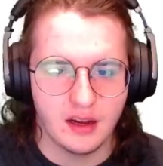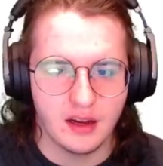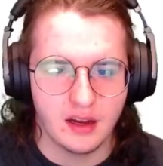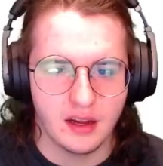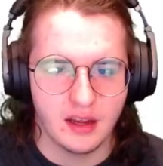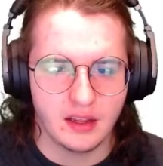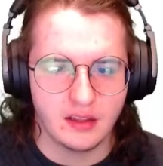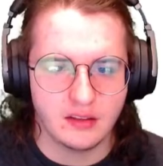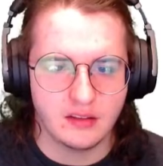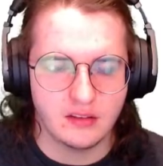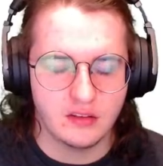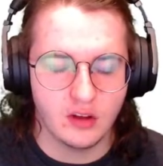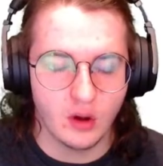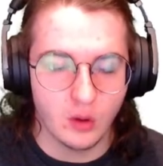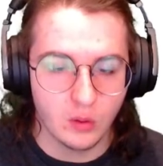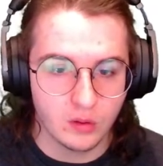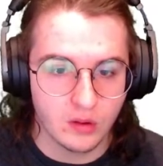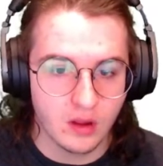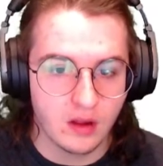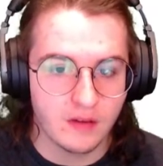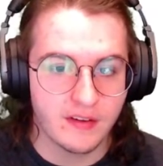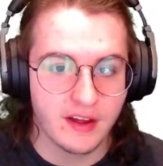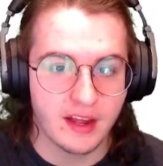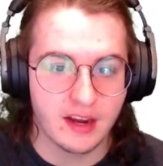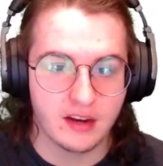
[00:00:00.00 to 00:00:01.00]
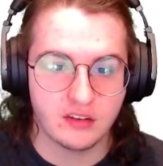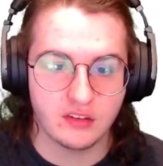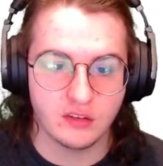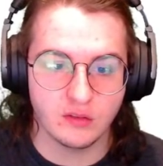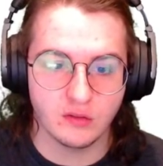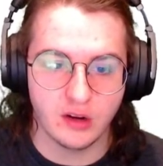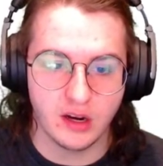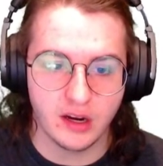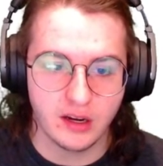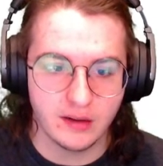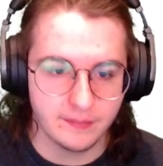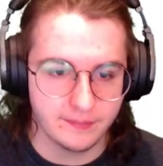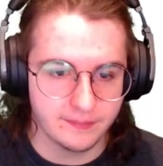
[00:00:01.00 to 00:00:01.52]
I don't love Addison
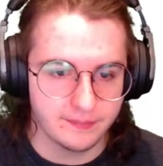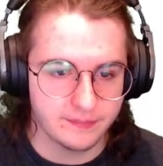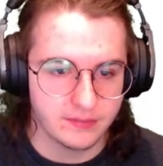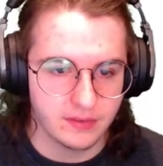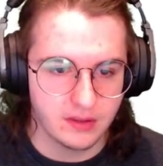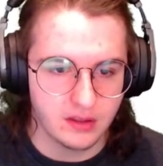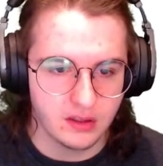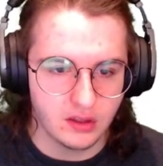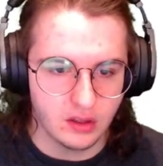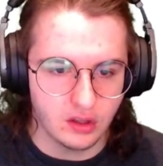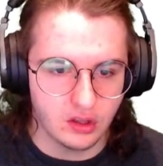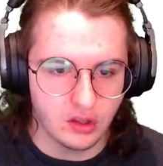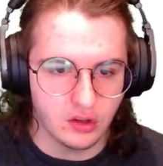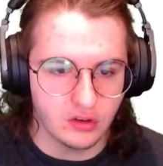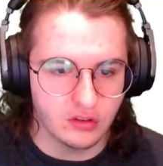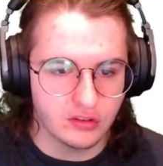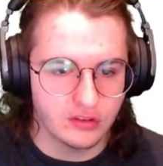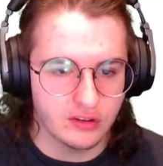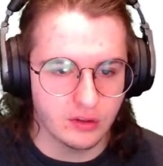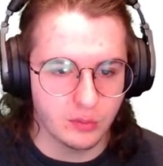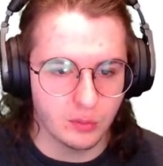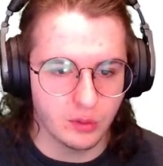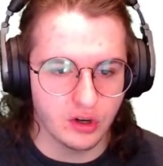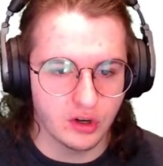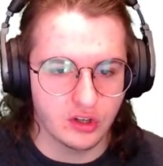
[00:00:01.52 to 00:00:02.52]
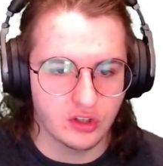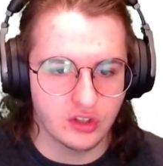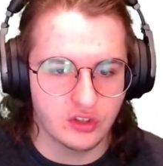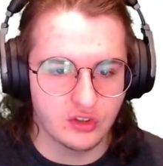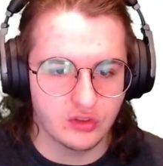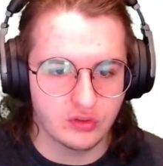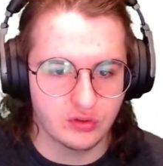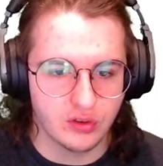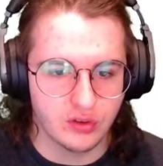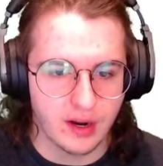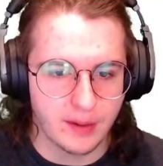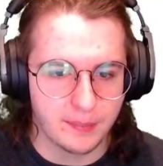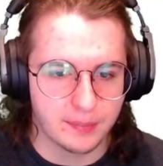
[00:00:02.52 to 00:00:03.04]
Rae. You use the word
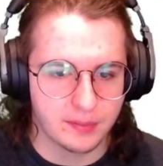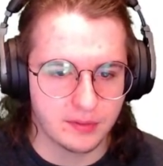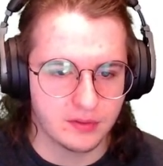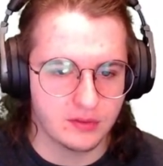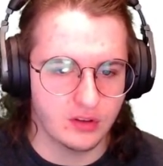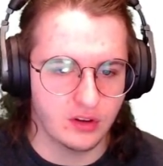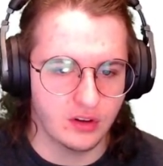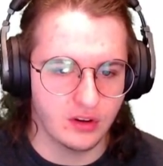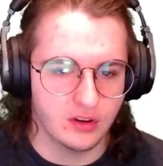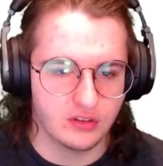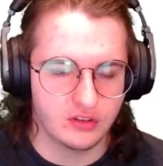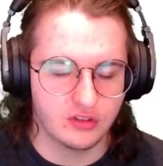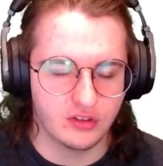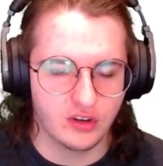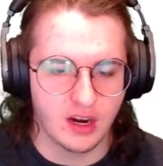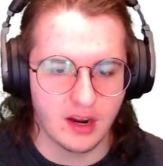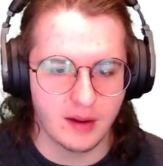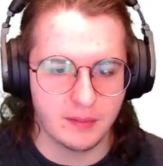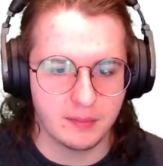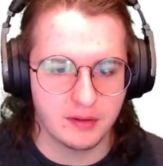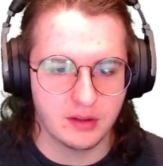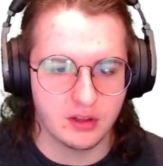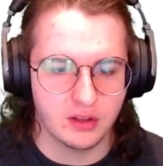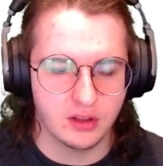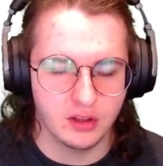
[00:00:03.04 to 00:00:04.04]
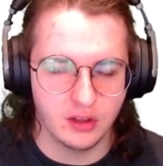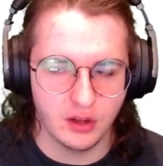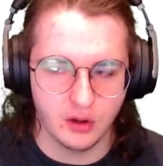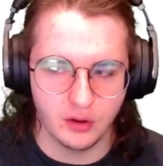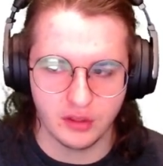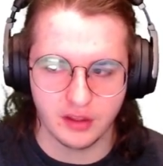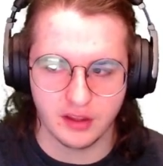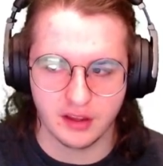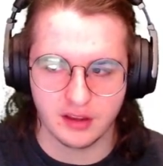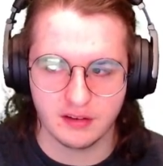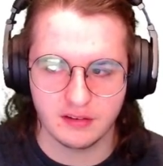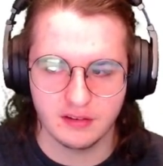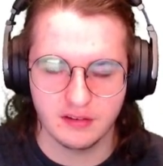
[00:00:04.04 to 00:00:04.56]
drip to describe
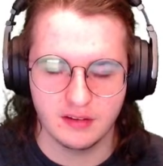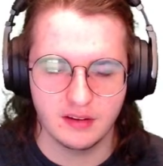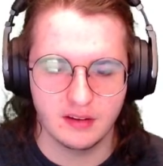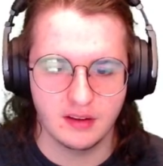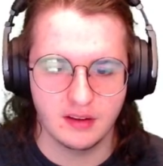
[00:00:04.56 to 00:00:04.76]
clothing.